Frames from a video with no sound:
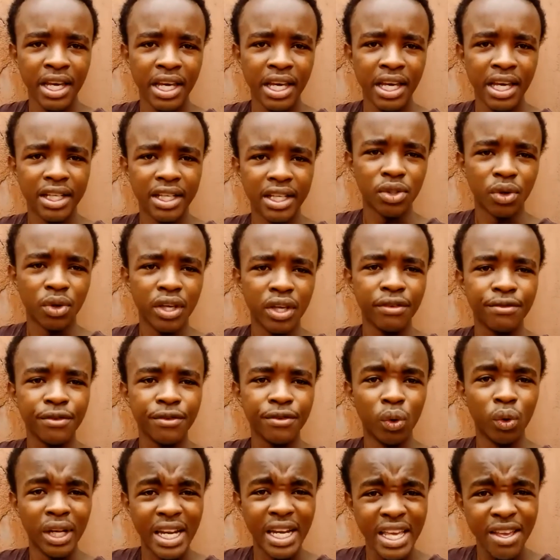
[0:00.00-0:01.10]
And so if you
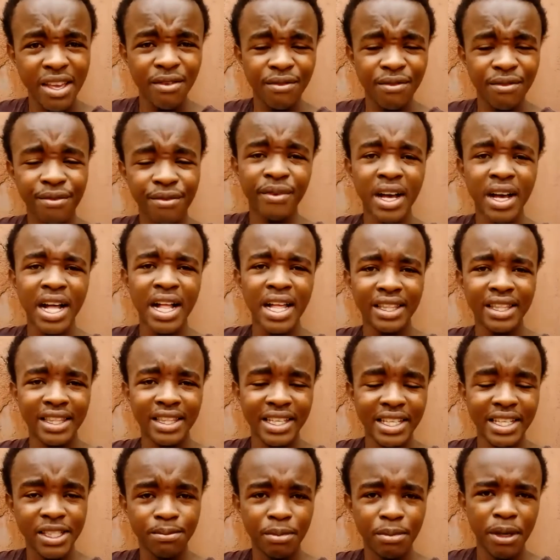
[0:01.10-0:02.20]
leave
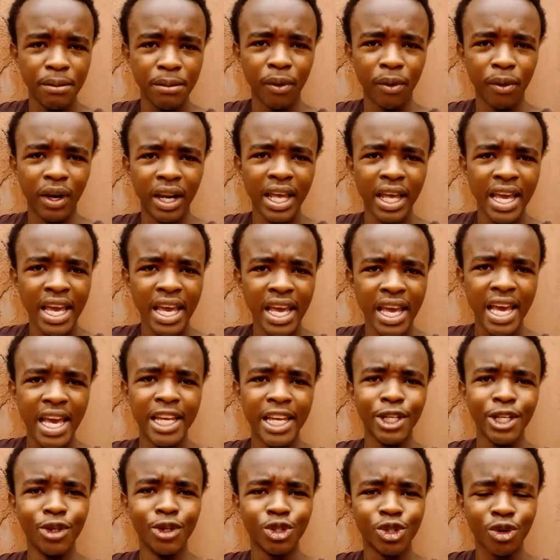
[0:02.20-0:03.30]
these people and
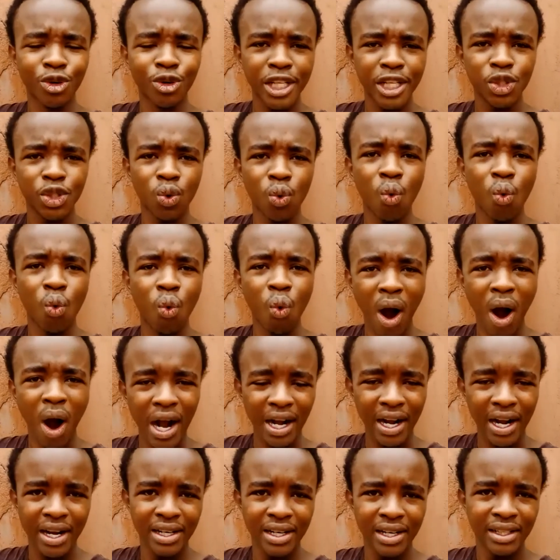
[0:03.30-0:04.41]
you try to work